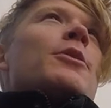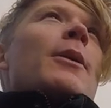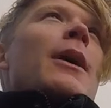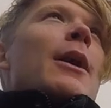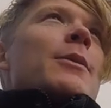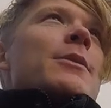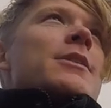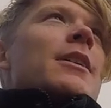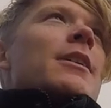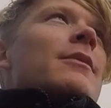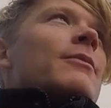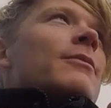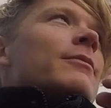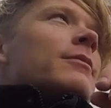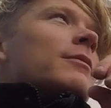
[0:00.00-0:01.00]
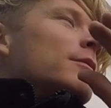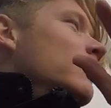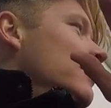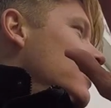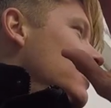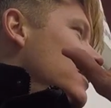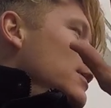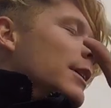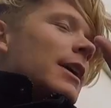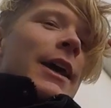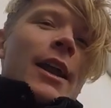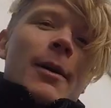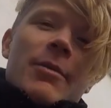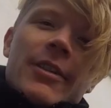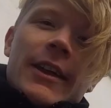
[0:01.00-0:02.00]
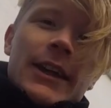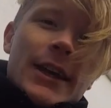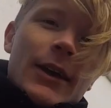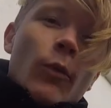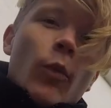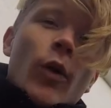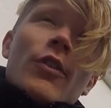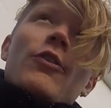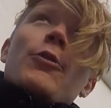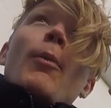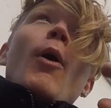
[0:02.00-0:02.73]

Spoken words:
to give other musicians an insight into how